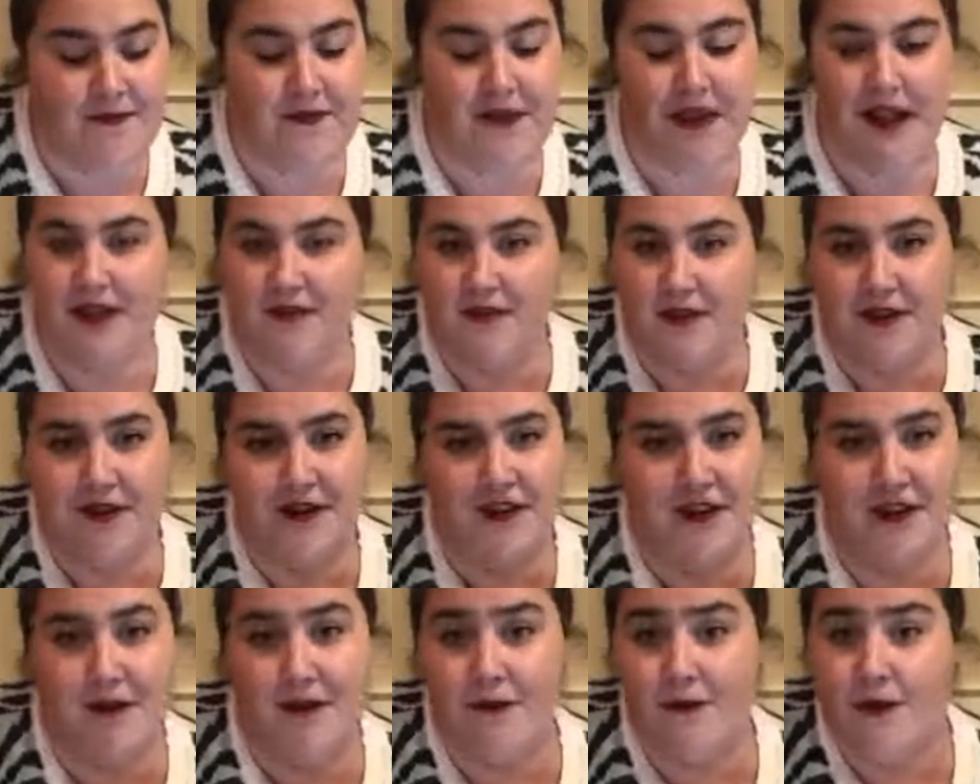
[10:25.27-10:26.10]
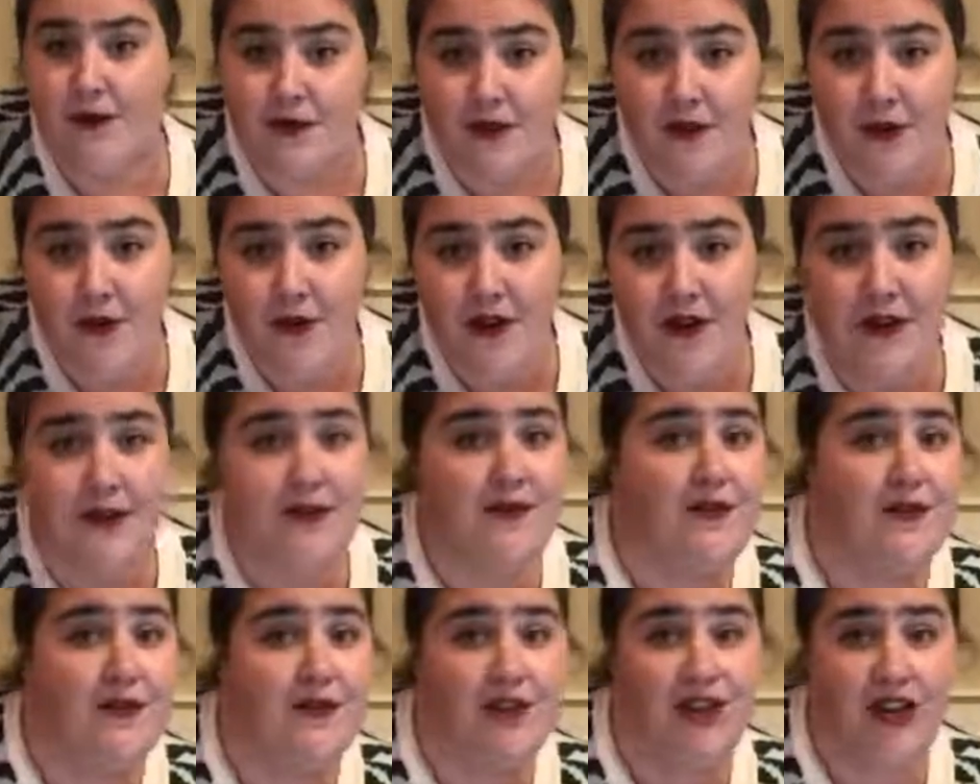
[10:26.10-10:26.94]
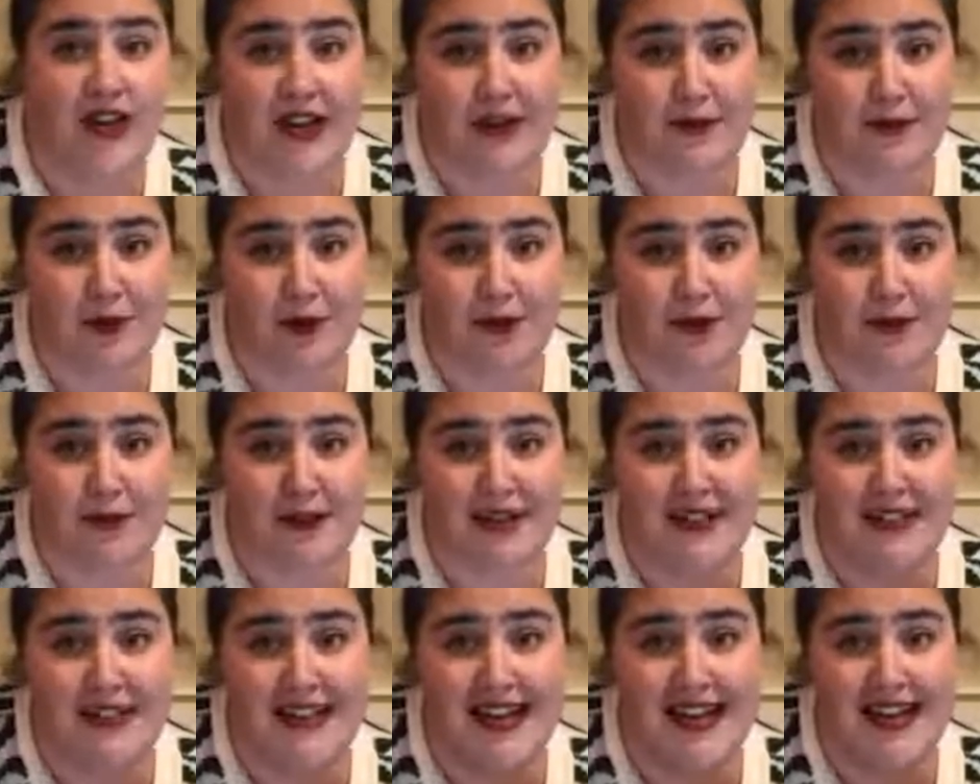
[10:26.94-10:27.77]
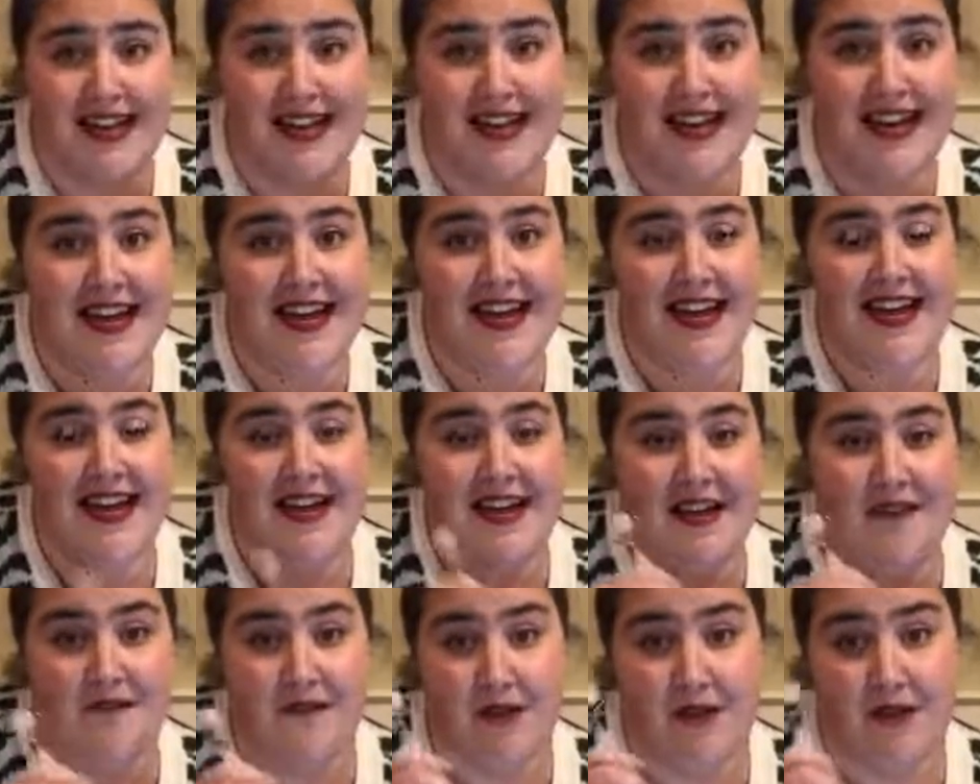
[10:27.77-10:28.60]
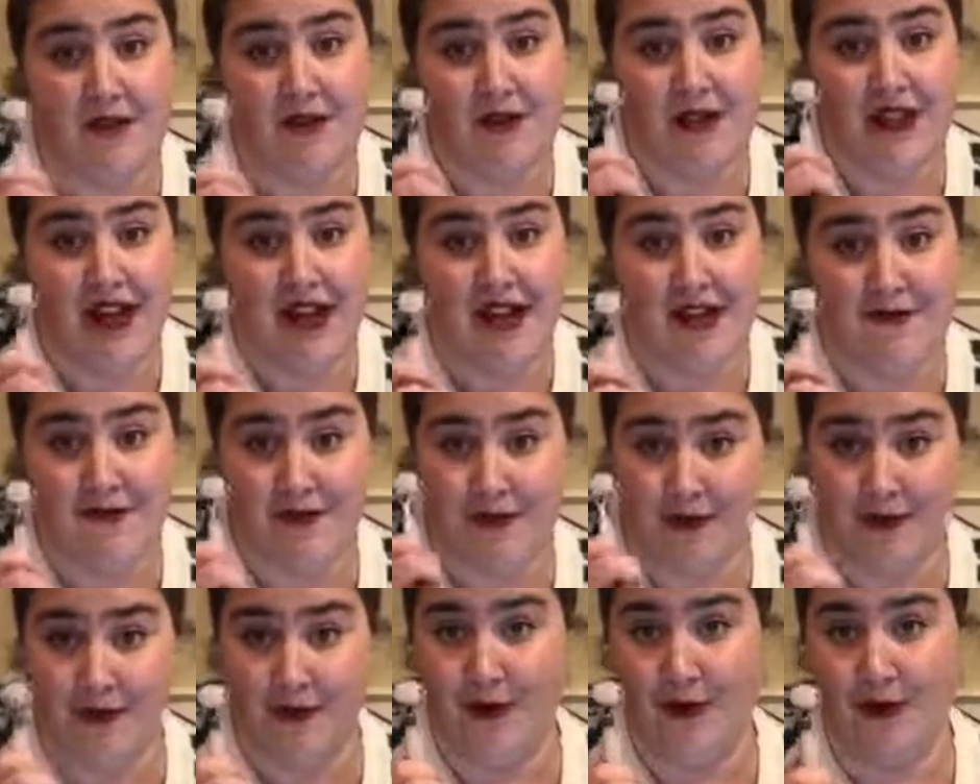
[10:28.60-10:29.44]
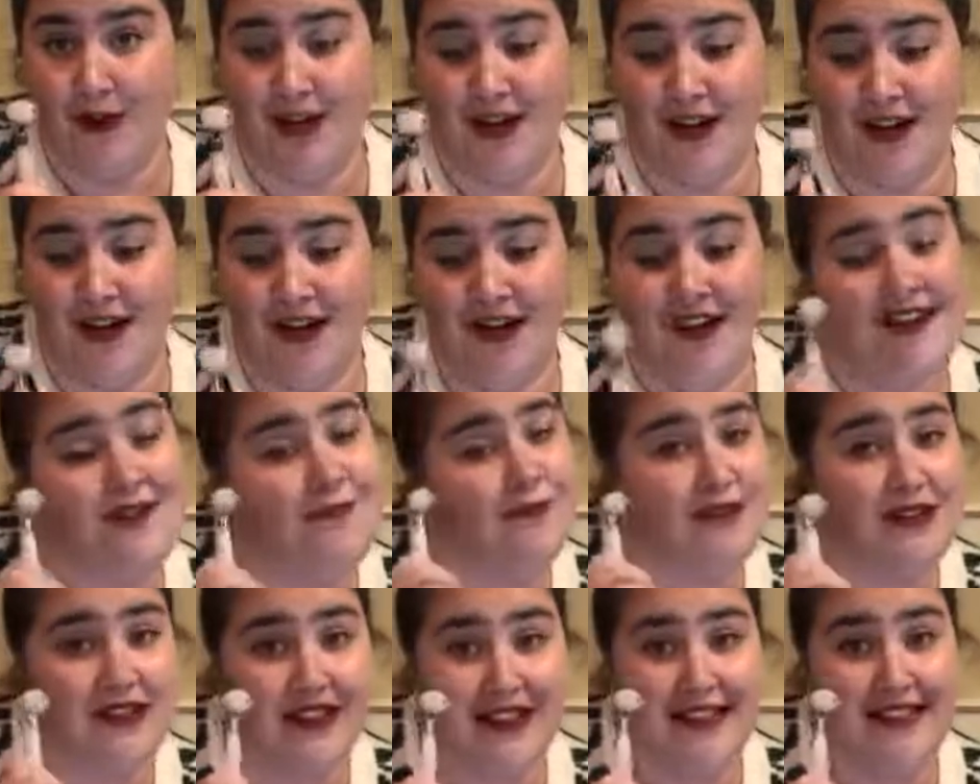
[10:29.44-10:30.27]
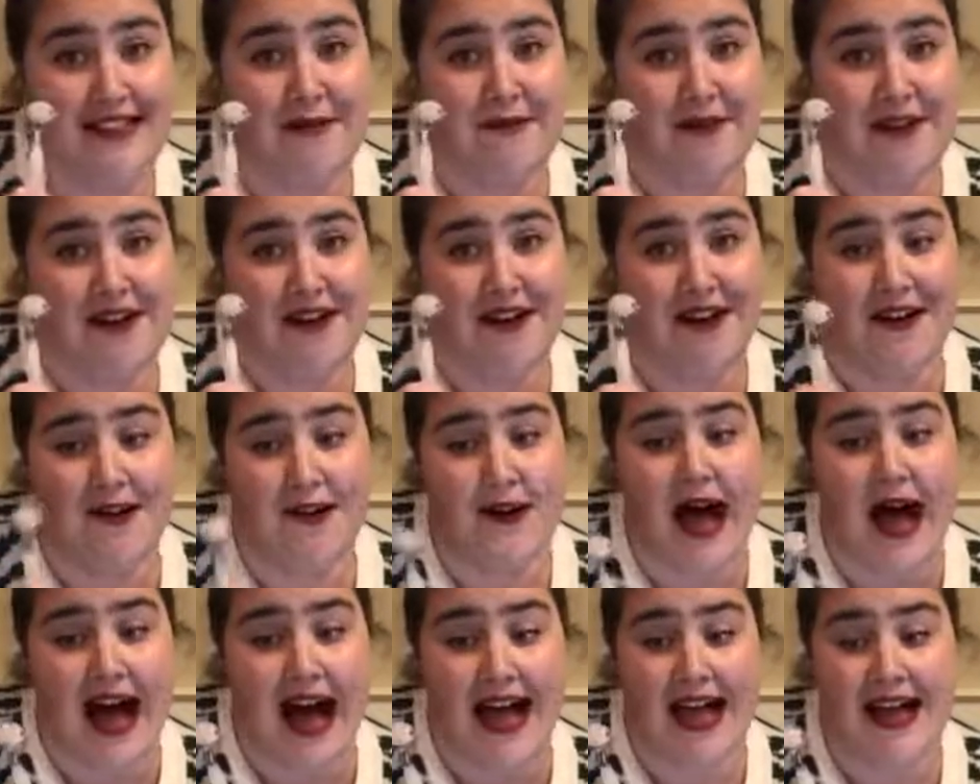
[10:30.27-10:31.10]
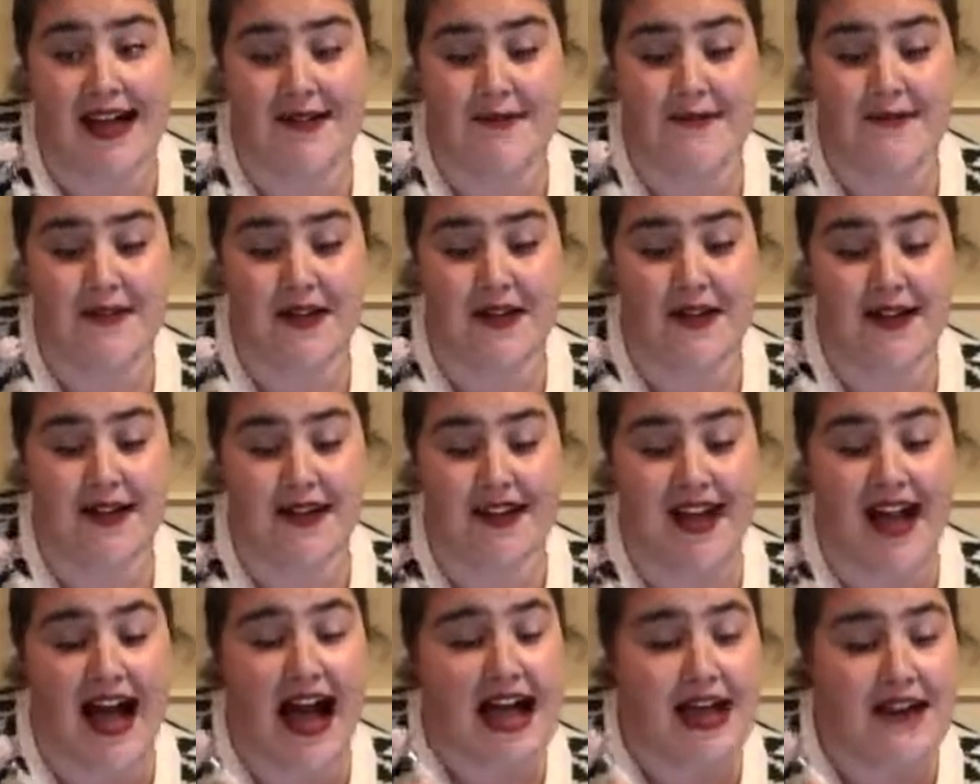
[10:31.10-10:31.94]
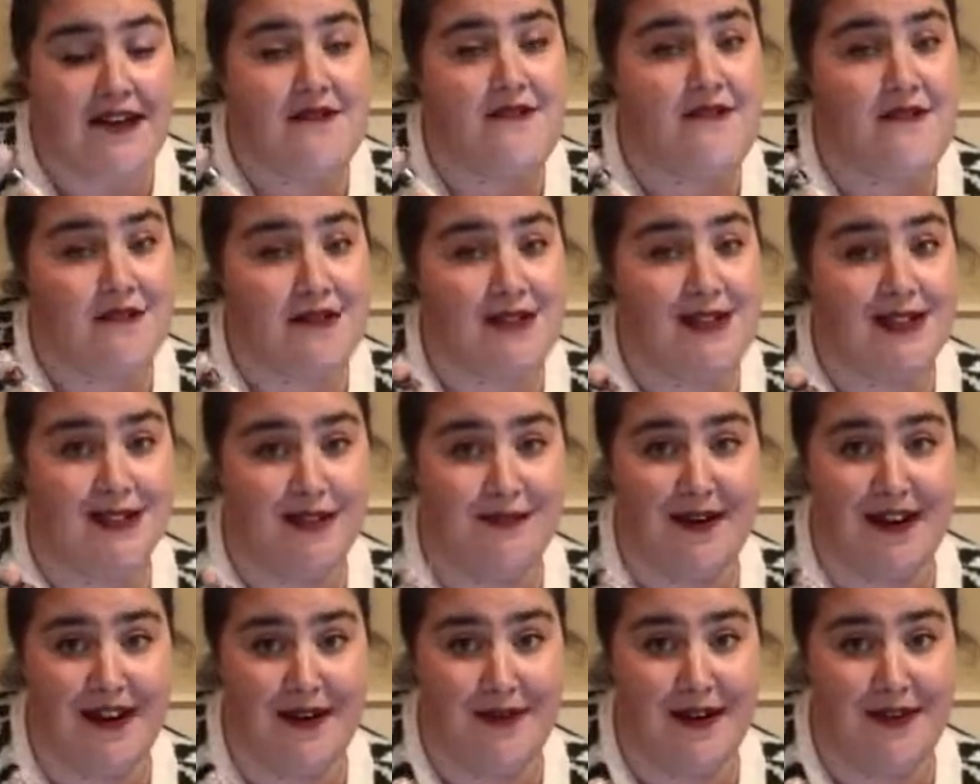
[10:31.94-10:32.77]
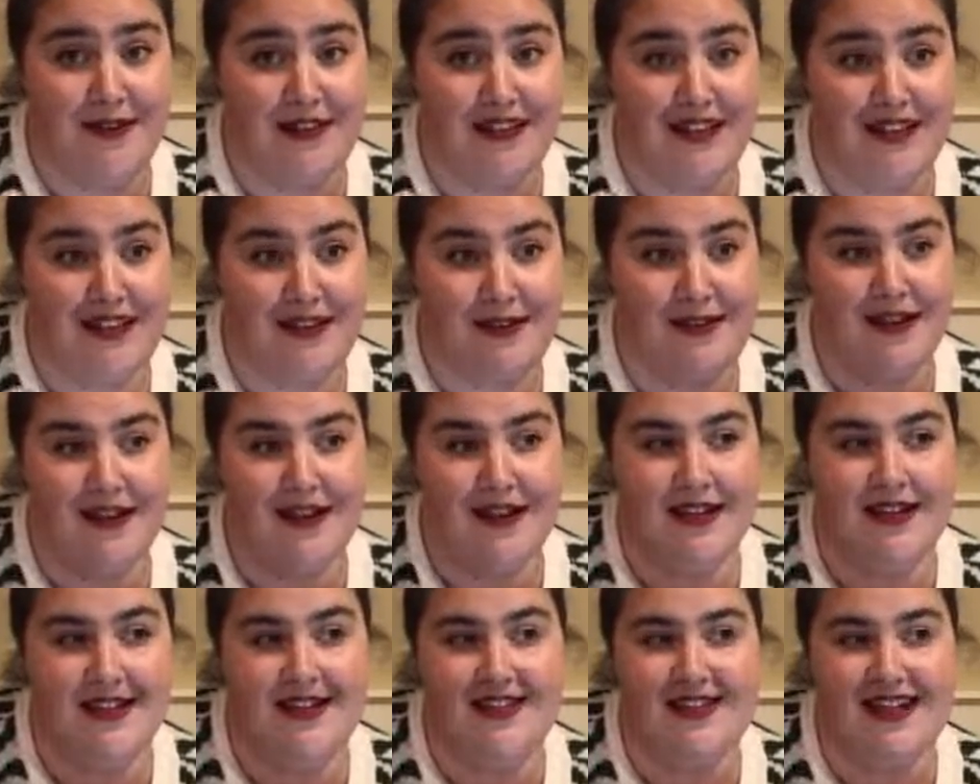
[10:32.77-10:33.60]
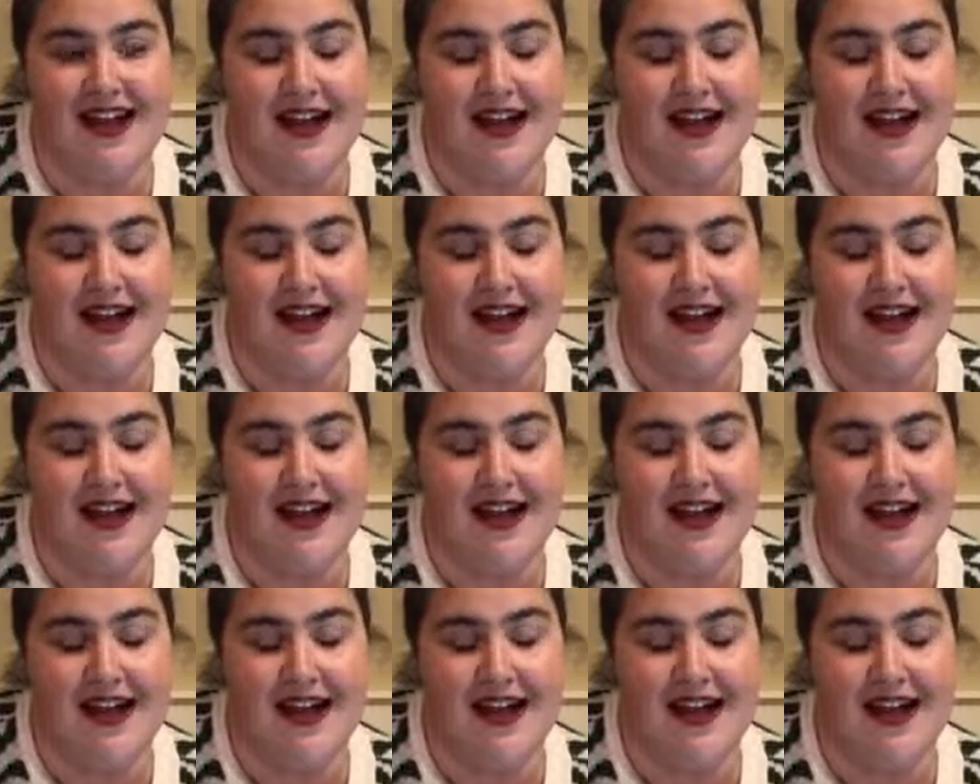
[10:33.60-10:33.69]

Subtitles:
If you're a rose quartz, if you're a jade roller person, if you love the roller, please let me know. I first read about these because